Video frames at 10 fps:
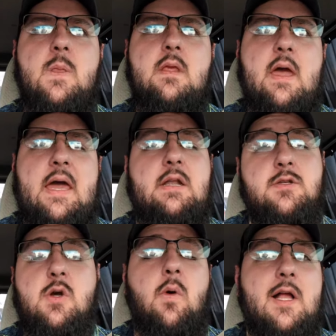and
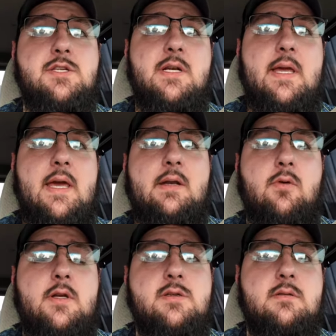also watch it again,
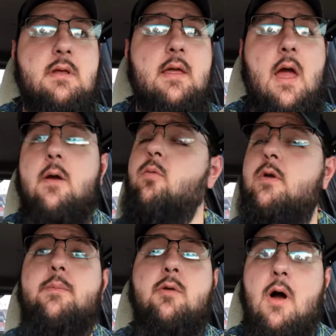which I, I
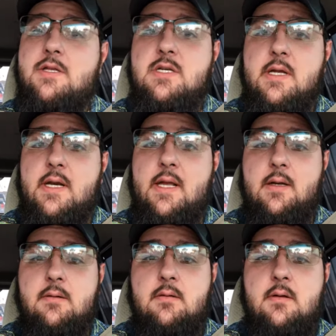will be watching it
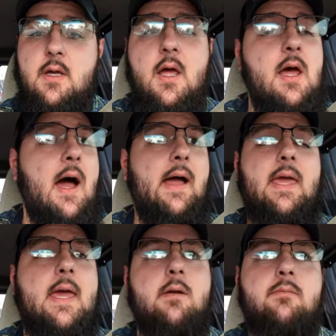again. I
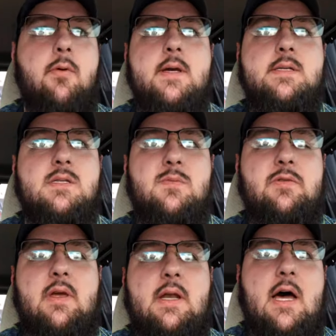can't praise this
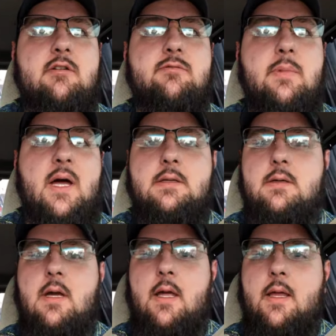movie enough, but
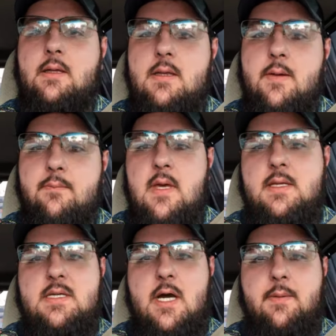in the
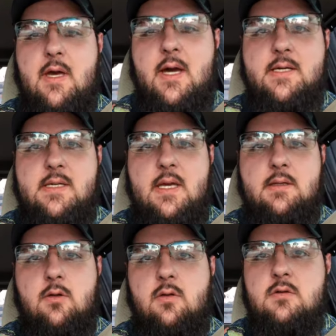meantime, guys, again,
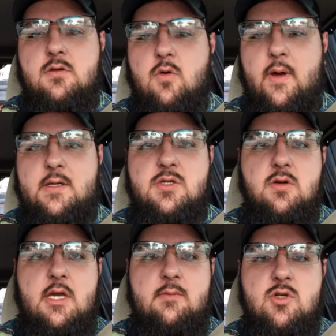quick
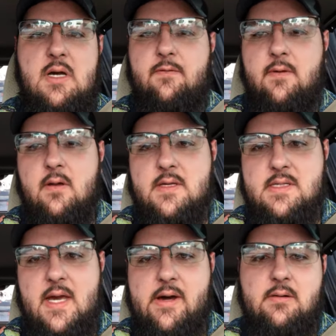stream, trying to figure this
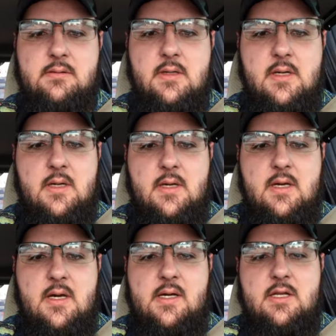out.
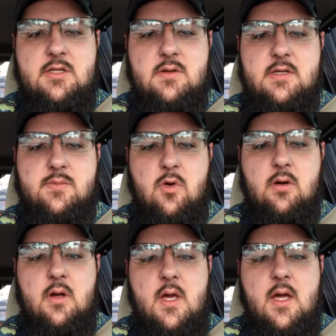I need to do these more.
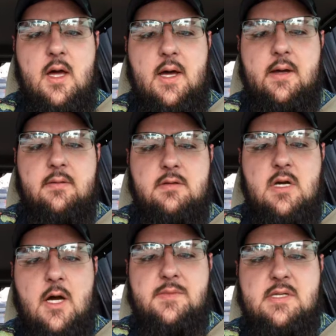Uh,
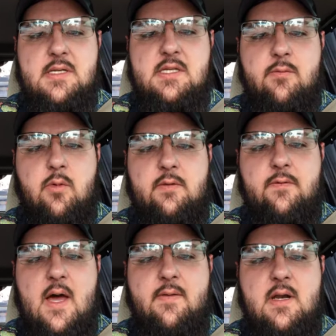Dom says 7.5
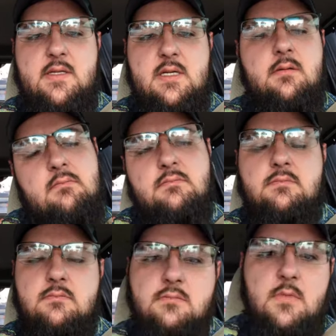out of 10.
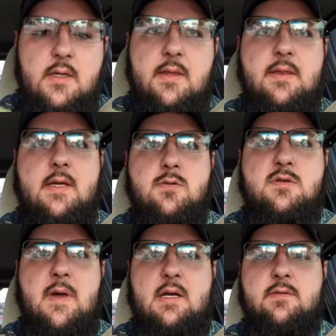I think that's
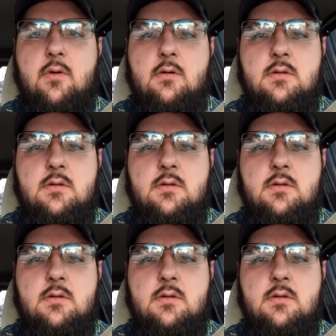respectful.